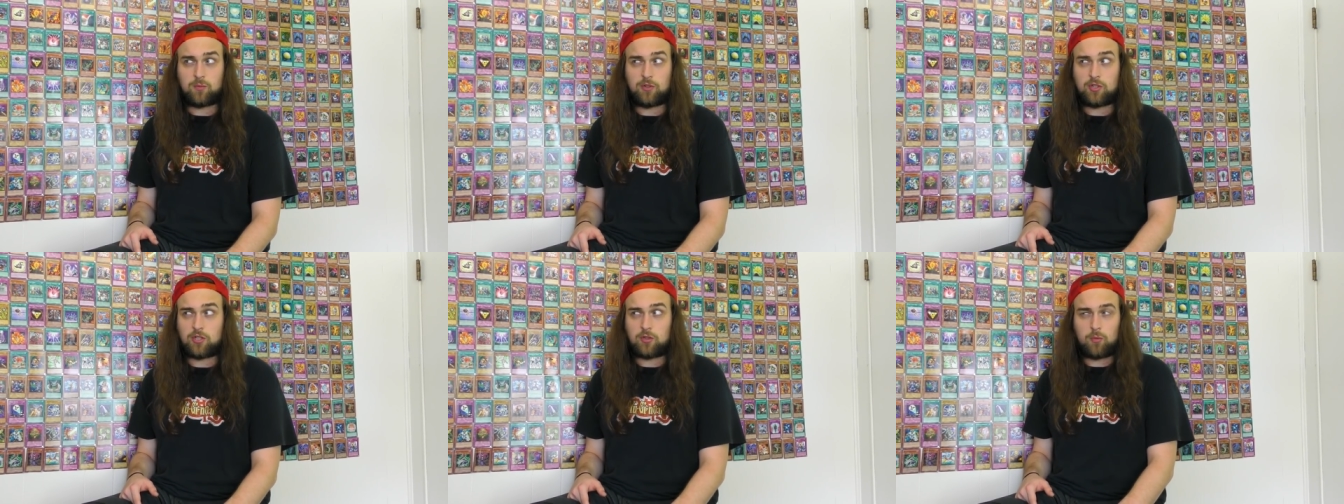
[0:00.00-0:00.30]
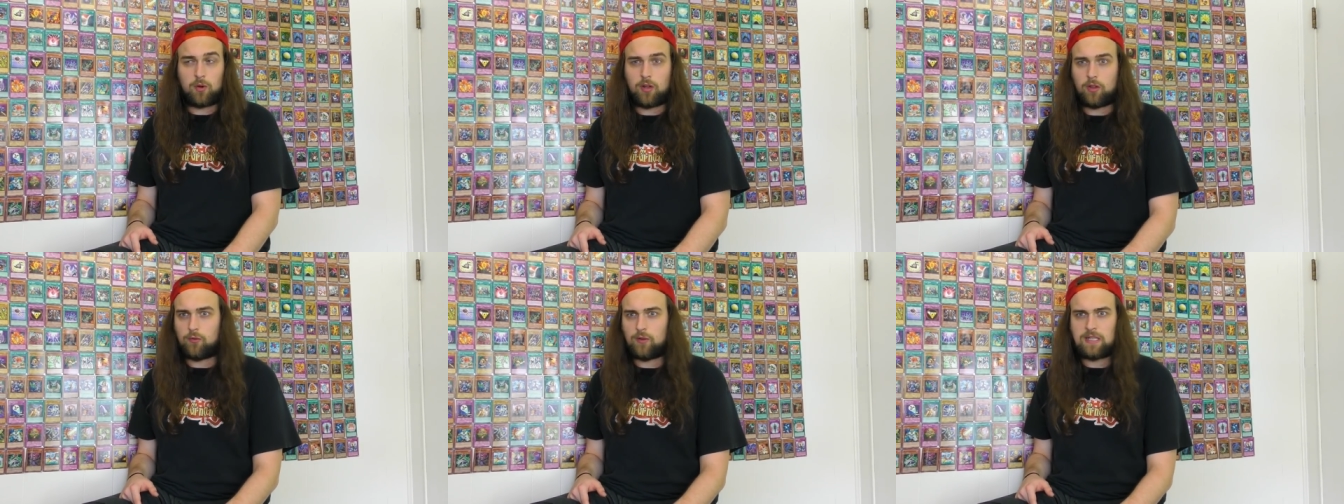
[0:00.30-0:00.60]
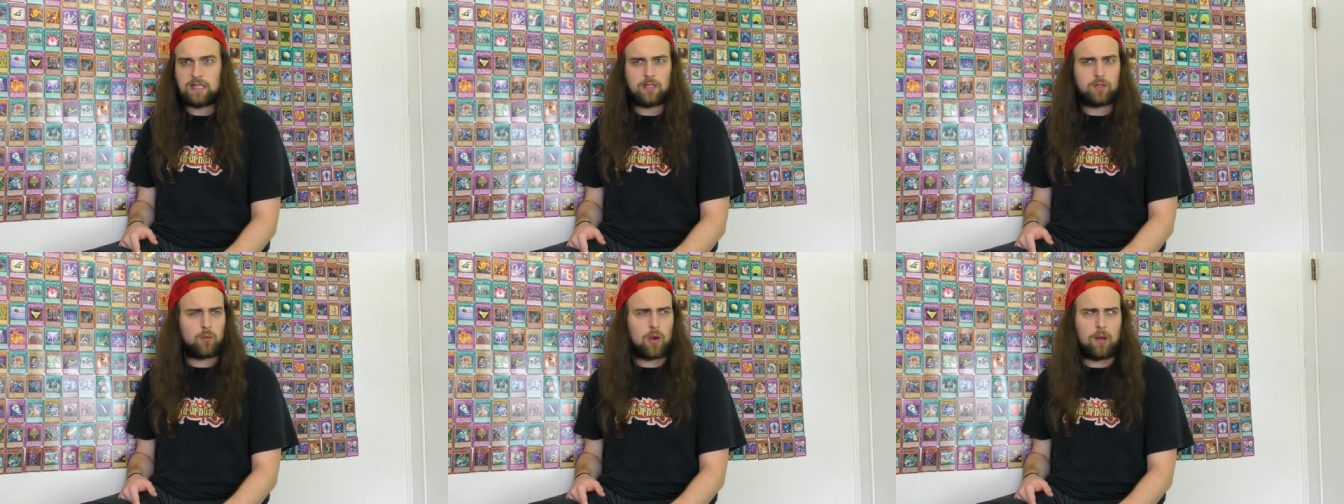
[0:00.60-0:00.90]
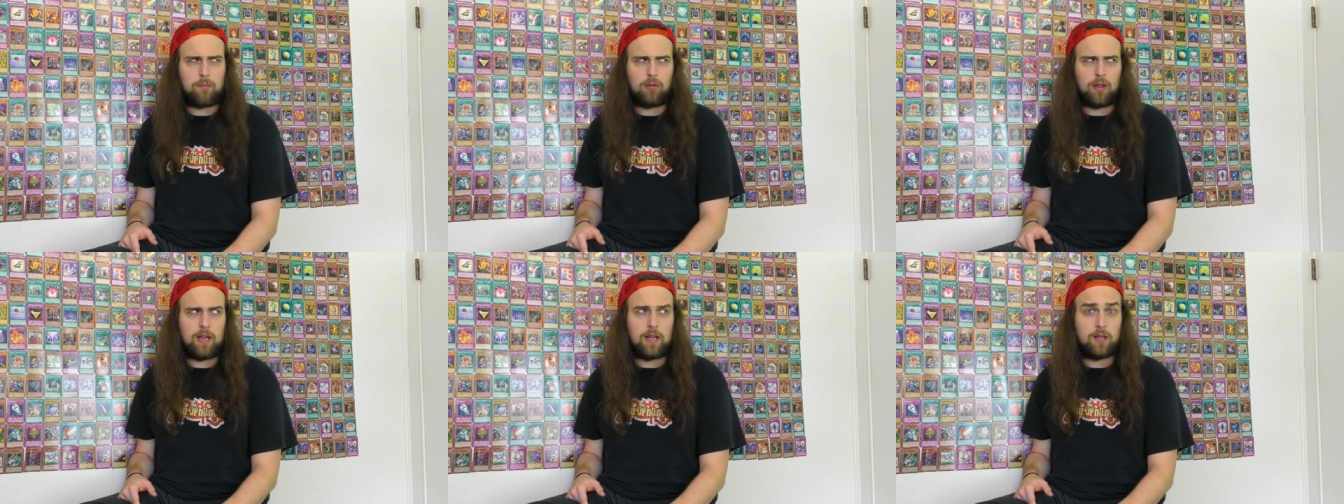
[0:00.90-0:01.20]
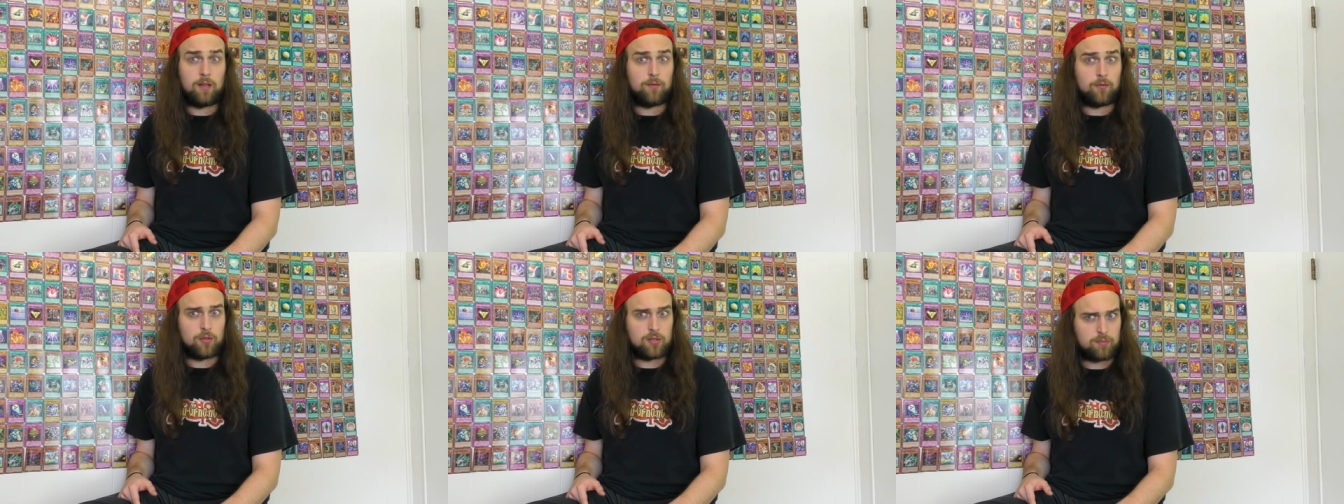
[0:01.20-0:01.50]
which is one of the reasons why I play it
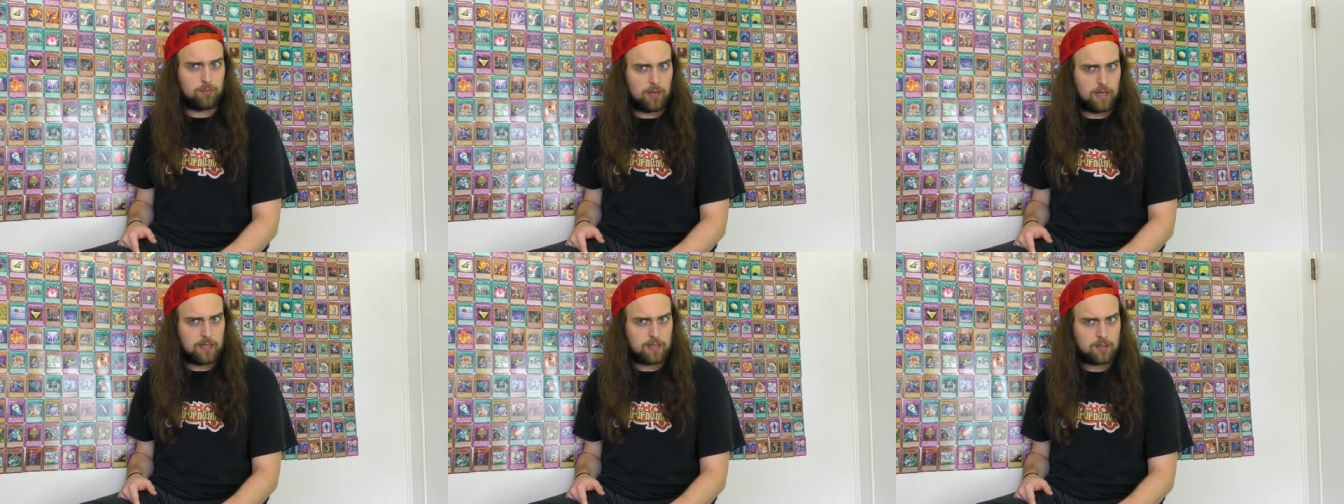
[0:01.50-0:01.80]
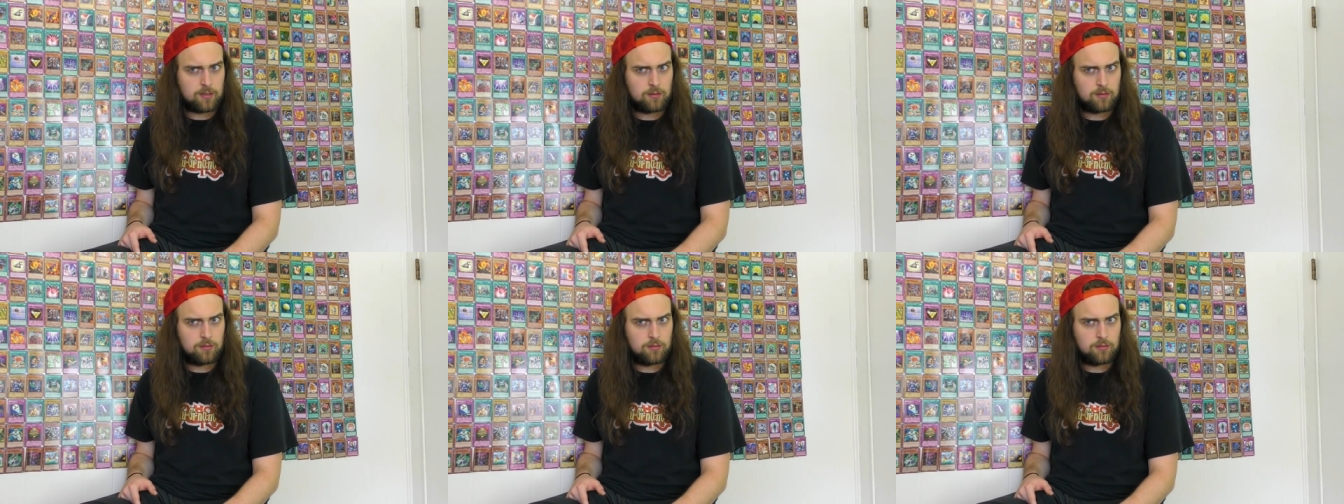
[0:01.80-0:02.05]
in the first place?